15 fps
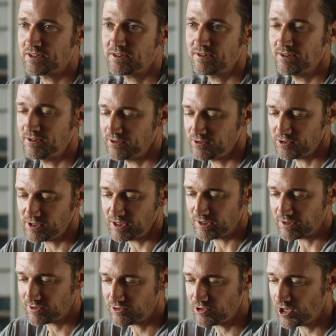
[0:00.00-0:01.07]
So like,
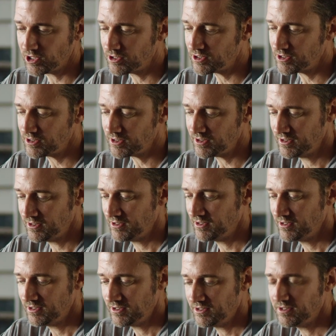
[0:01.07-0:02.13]
struggle,
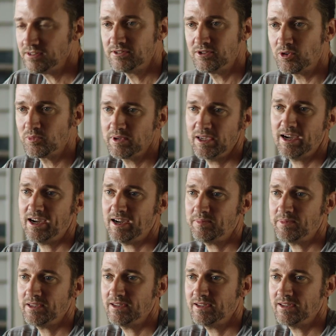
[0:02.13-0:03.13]
don't be happy,